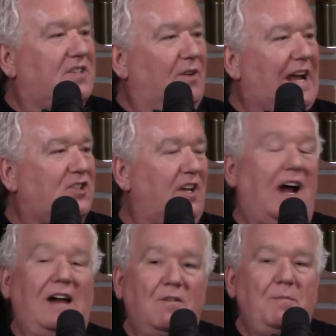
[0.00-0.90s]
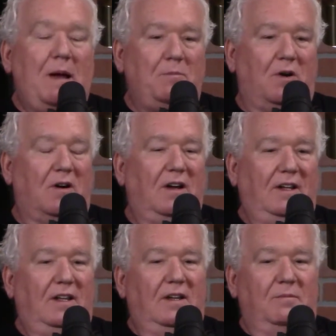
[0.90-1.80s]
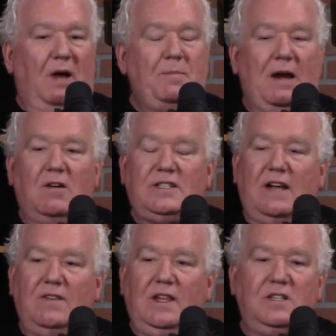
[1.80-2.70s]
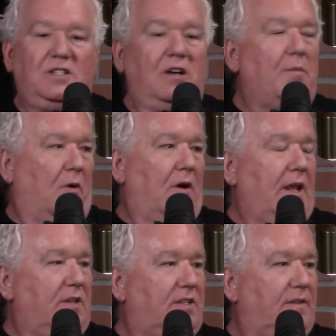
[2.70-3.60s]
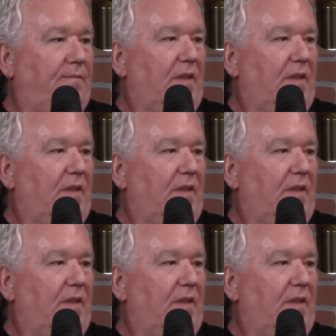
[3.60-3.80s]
So actually, I remember my parents having these dinner parties,